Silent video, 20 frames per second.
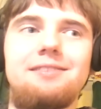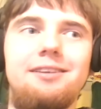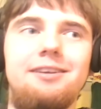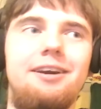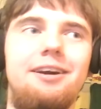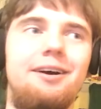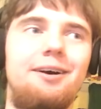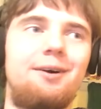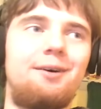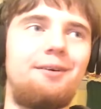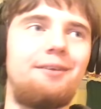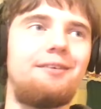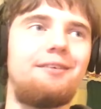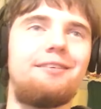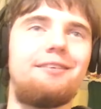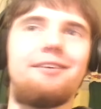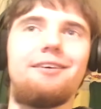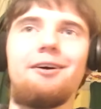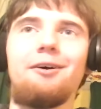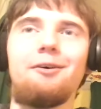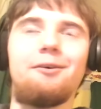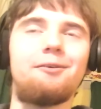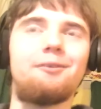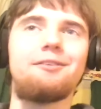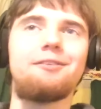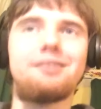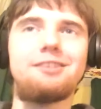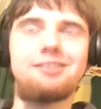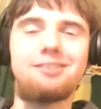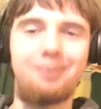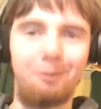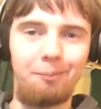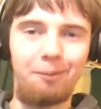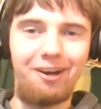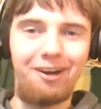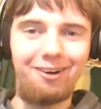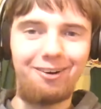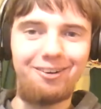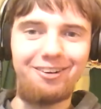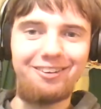Yeah. Oh, this is a
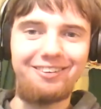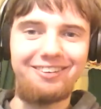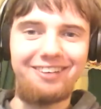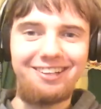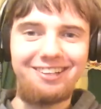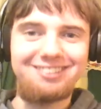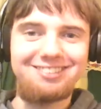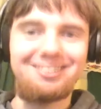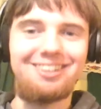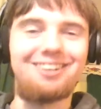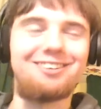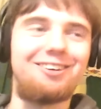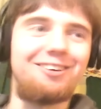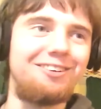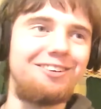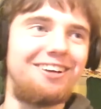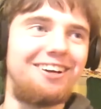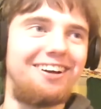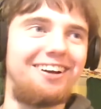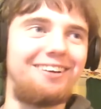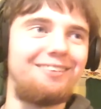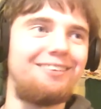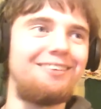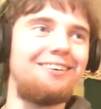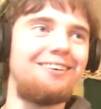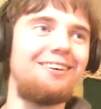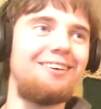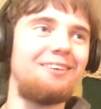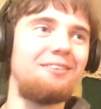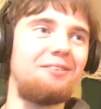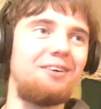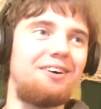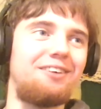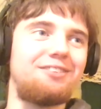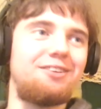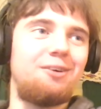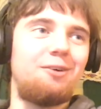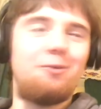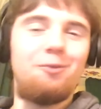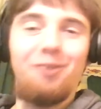parody of that song. Okay.
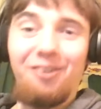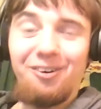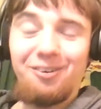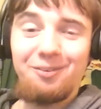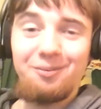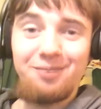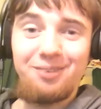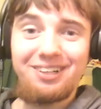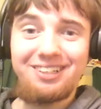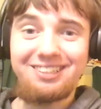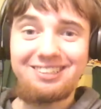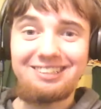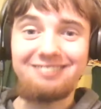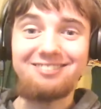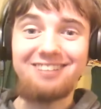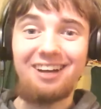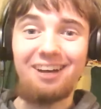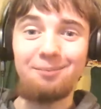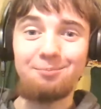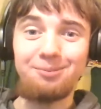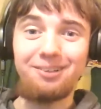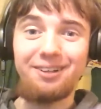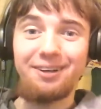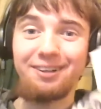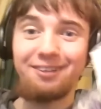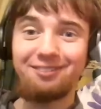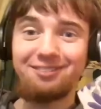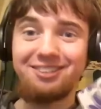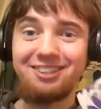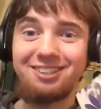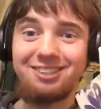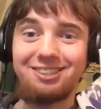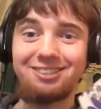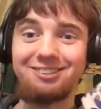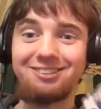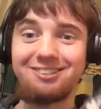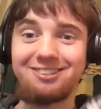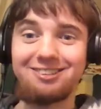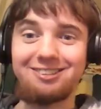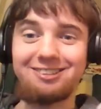Well, don't worry, because I've got plenty of
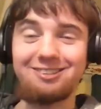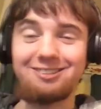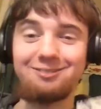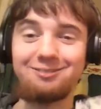tissues.